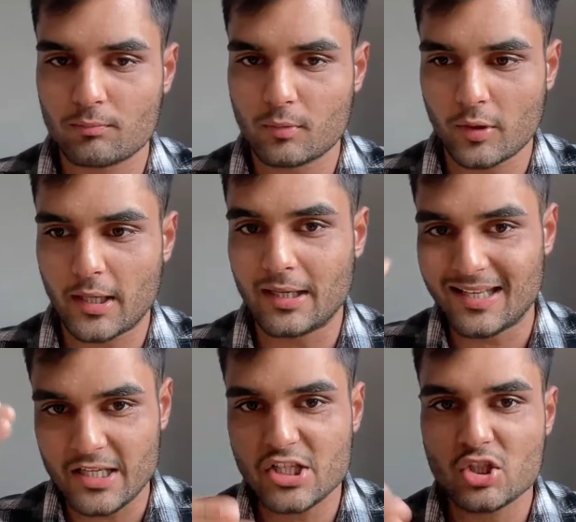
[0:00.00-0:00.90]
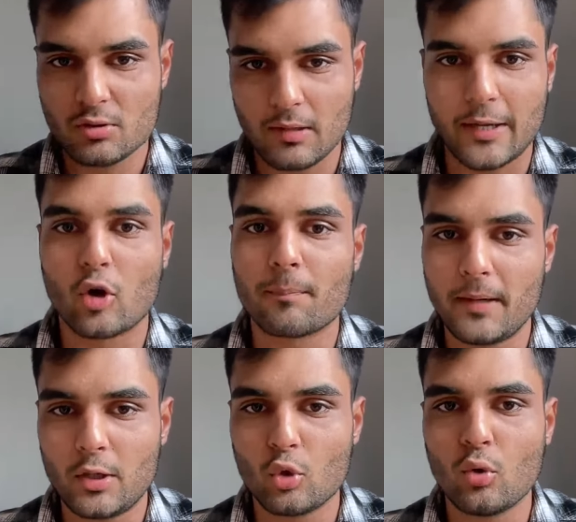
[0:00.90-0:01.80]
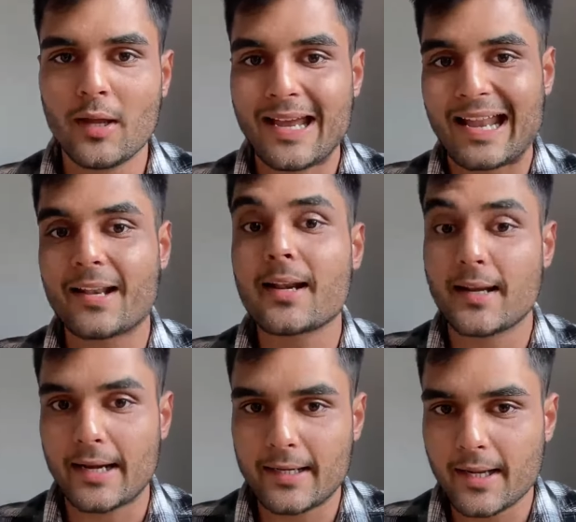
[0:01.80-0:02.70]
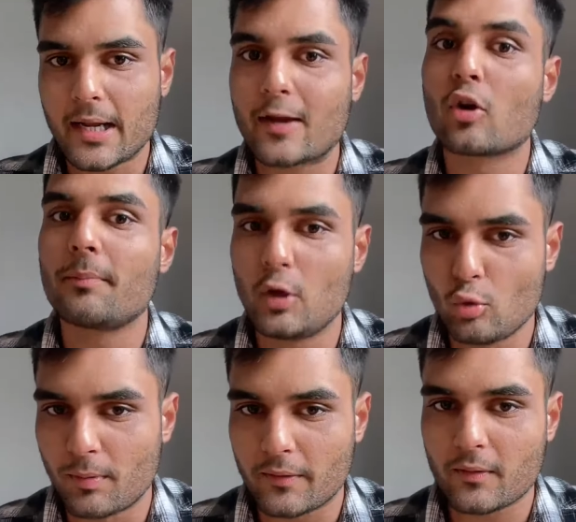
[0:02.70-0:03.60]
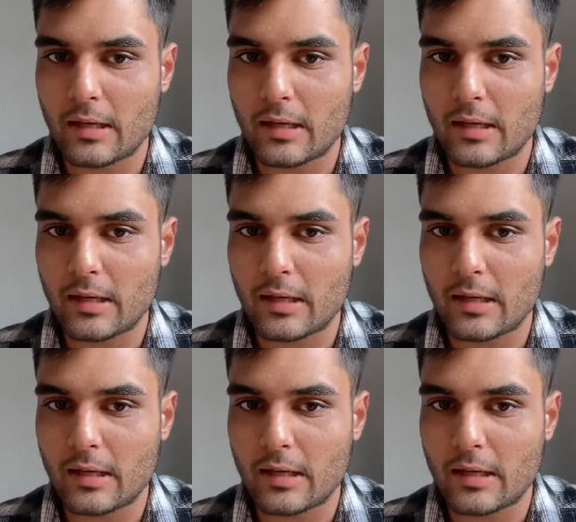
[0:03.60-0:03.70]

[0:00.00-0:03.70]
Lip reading: Okay, in each I got B2, and in writing I got B2 plus